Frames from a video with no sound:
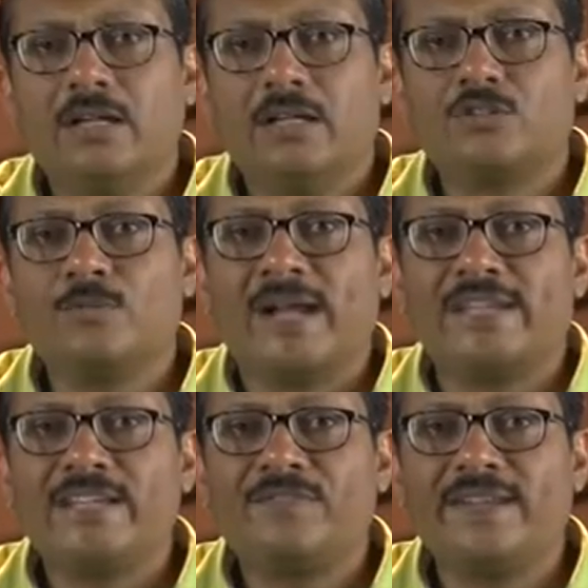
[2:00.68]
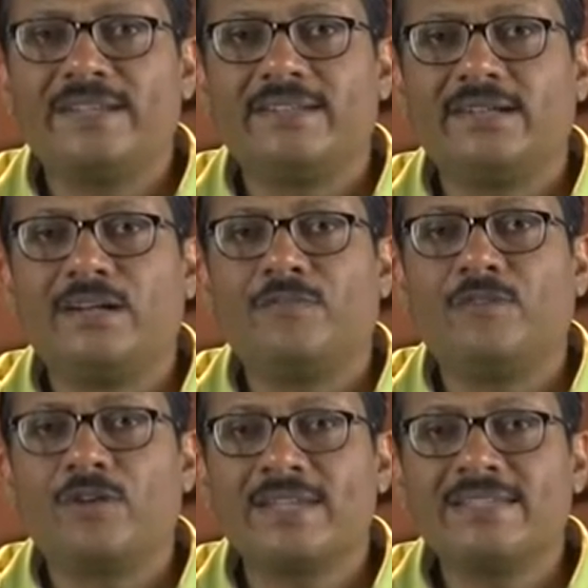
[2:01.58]
So, my dear friend, a
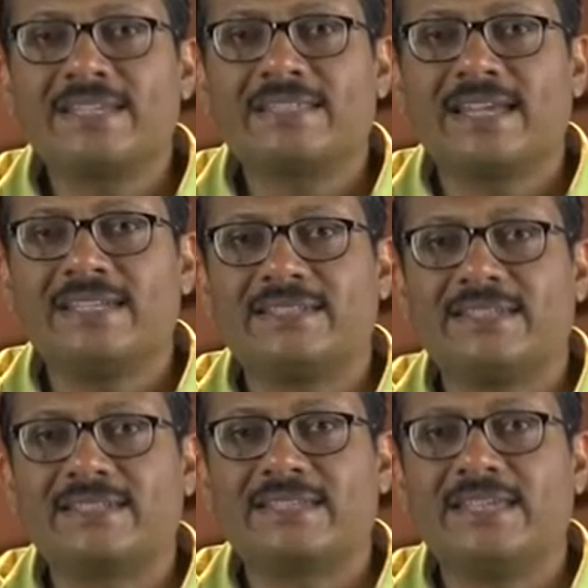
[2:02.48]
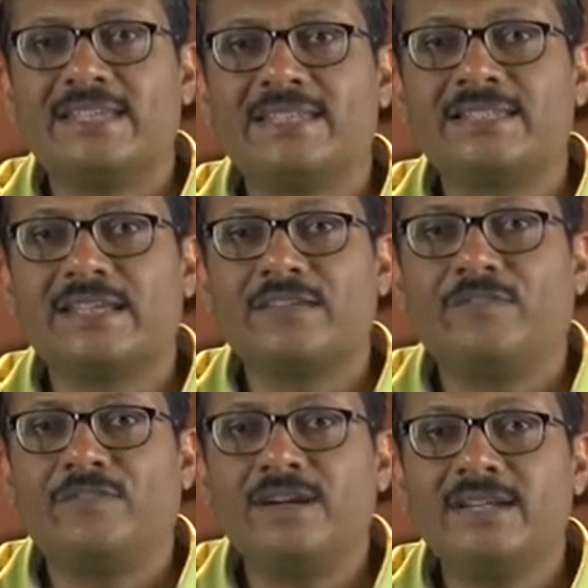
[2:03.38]
forensic scientist is
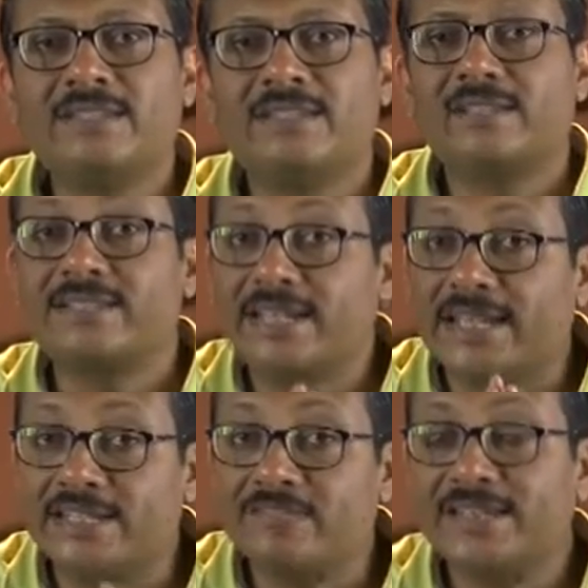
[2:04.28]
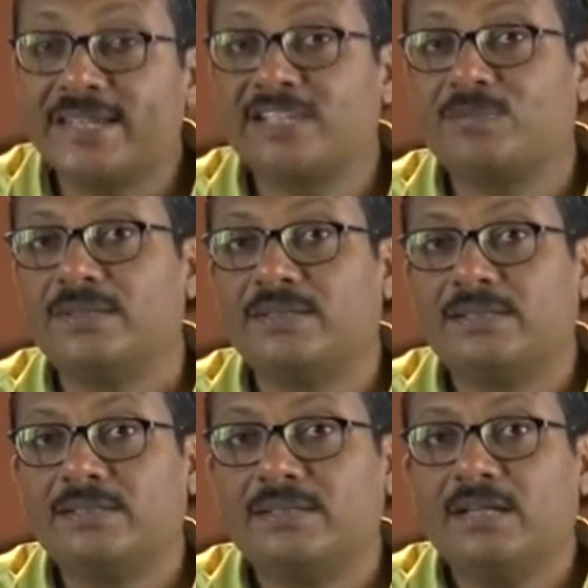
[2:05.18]
first a scientific expert.
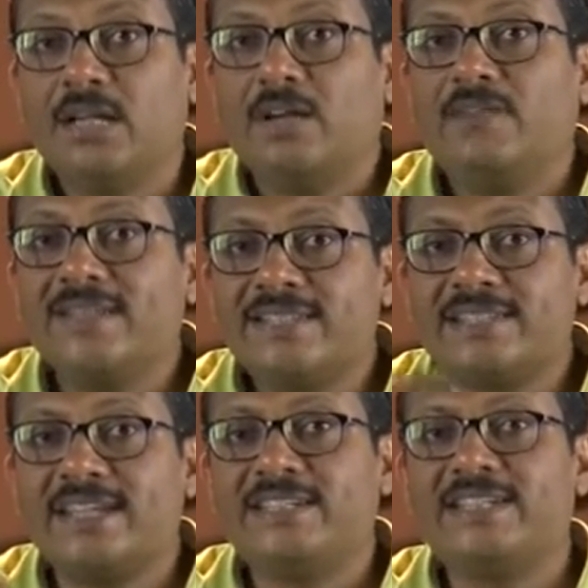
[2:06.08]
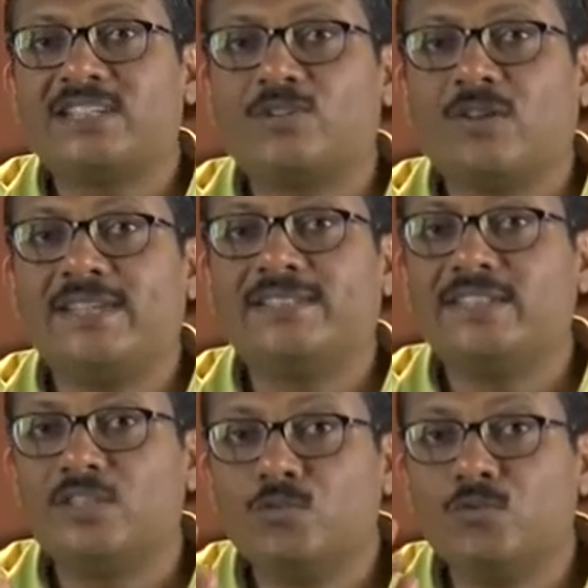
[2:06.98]
When a scientist's knowledge
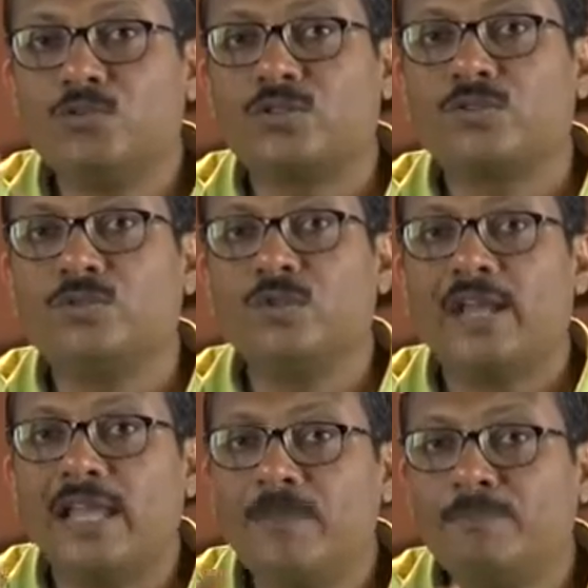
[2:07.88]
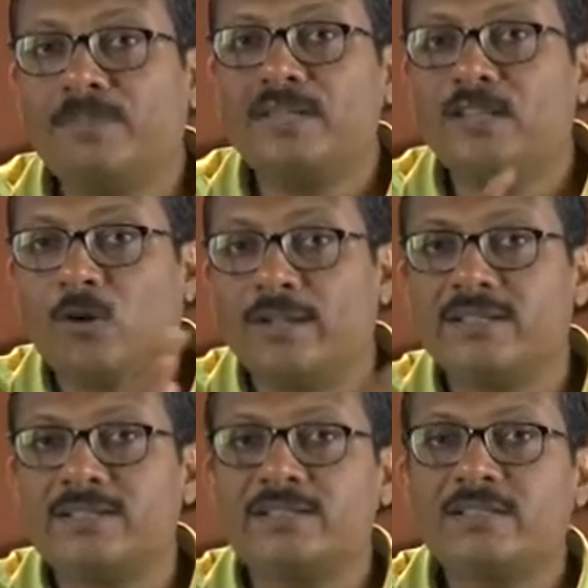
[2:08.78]
is used to help the lawyers,